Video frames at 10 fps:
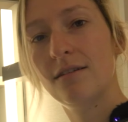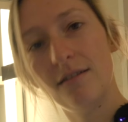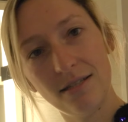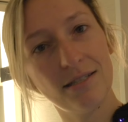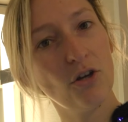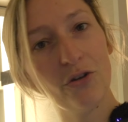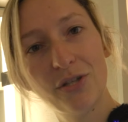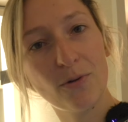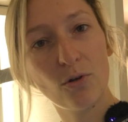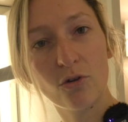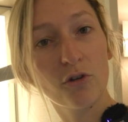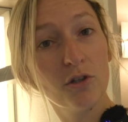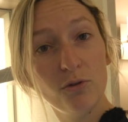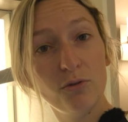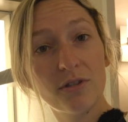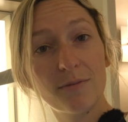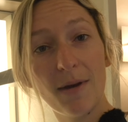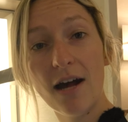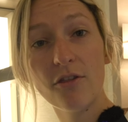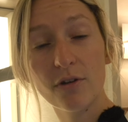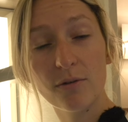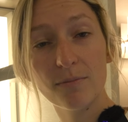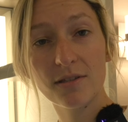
the stereotypical cruise bathroom.